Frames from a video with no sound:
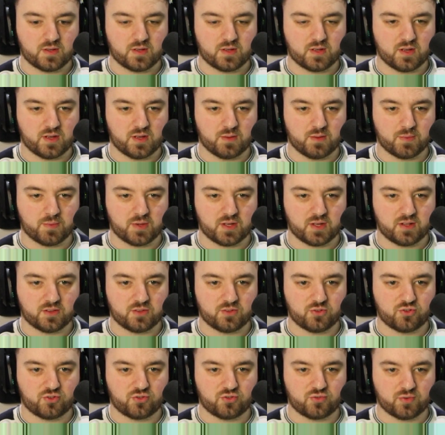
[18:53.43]
Um, I'll
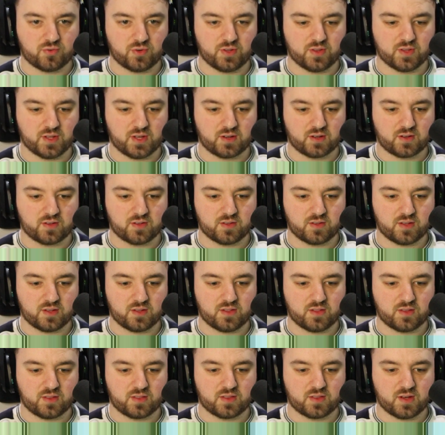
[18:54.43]
destroy that because I think